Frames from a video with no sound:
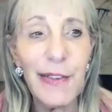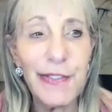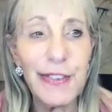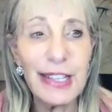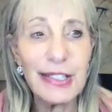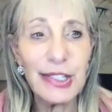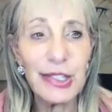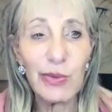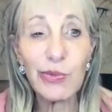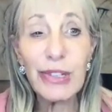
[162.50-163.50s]
If
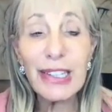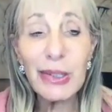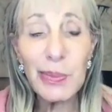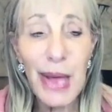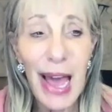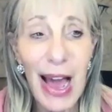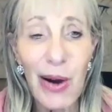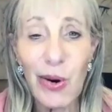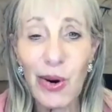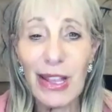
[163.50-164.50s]
it's real
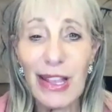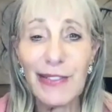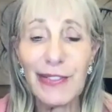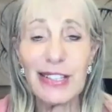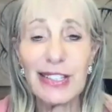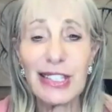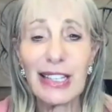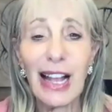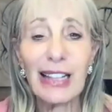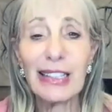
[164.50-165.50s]
power, if
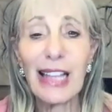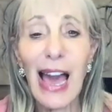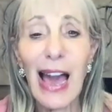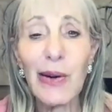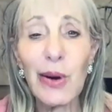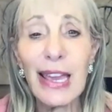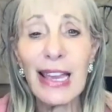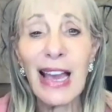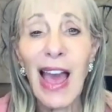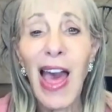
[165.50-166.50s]
it's
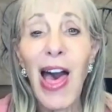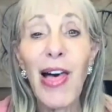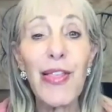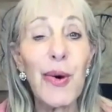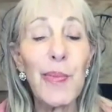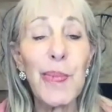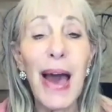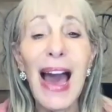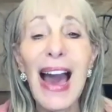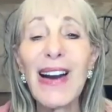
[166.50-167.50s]
allowing the
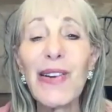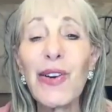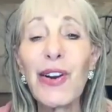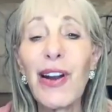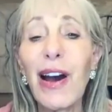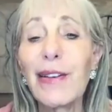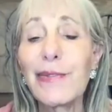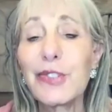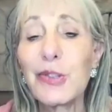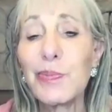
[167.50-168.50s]
power
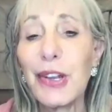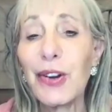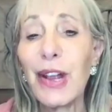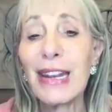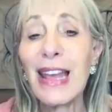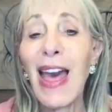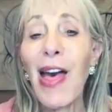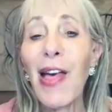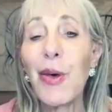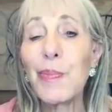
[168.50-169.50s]
of spirit,
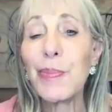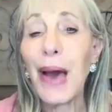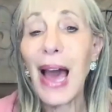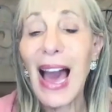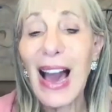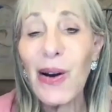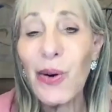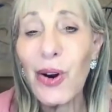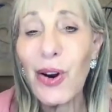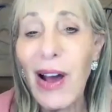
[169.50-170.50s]
the
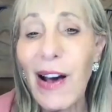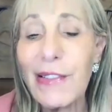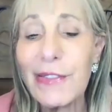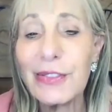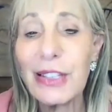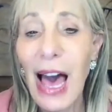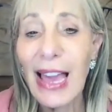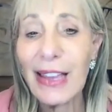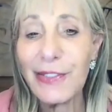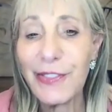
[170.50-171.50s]
power of
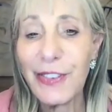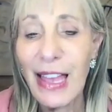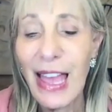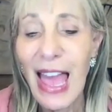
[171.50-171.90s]
life.